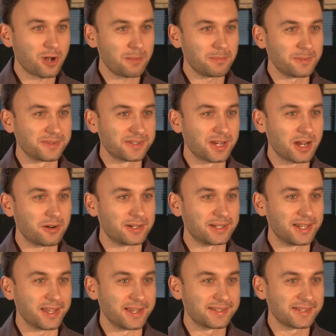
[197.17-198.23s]
problems
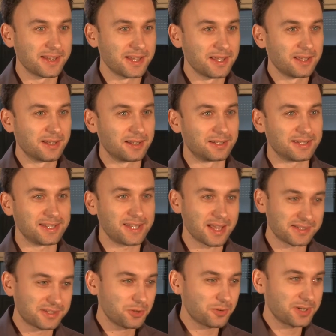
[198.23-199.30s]
currently is that,
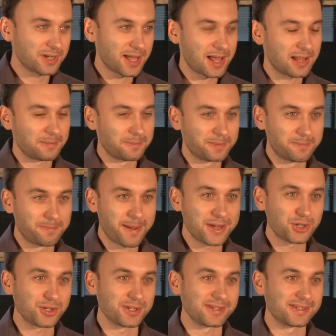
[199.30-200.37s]
yes, you can help
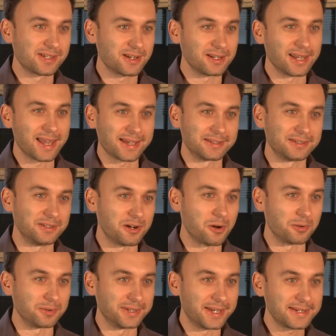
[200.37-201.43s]
patients collect their
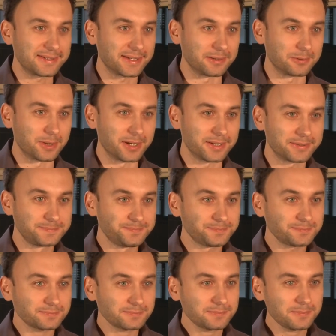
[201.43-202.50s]
own data, right?
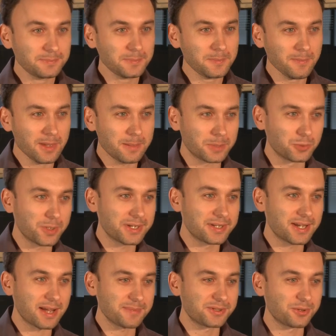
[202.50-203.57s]
But when
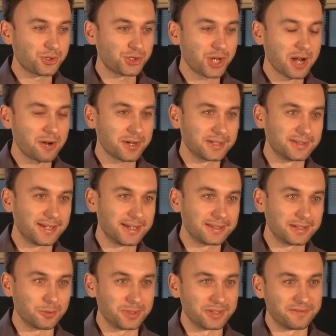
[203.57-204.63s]
it comes to sharing the
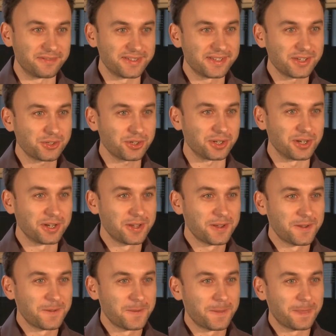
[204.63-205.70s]
data with a physician,
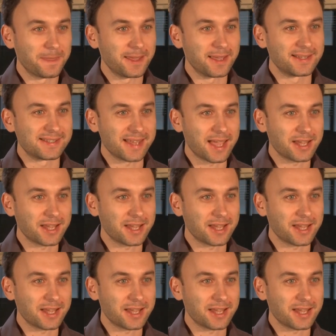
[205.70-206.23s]
it's